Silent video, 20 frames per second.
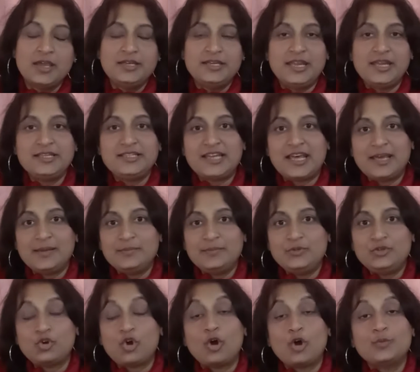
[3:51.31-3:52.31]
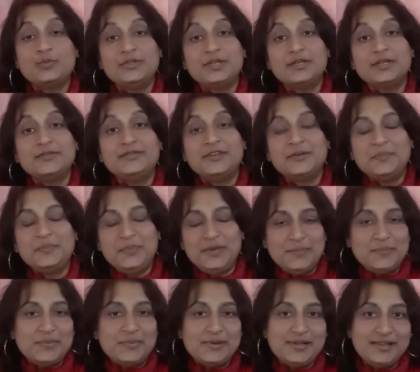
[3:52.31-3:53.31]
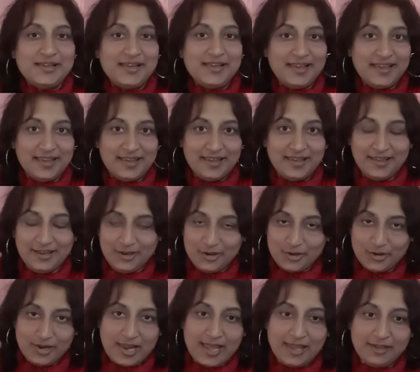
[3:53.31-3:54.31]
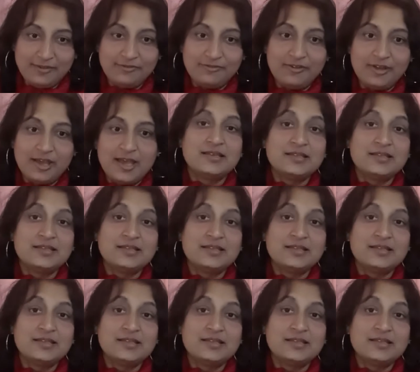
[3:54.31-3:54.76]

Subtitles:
take time to observe the people in your life.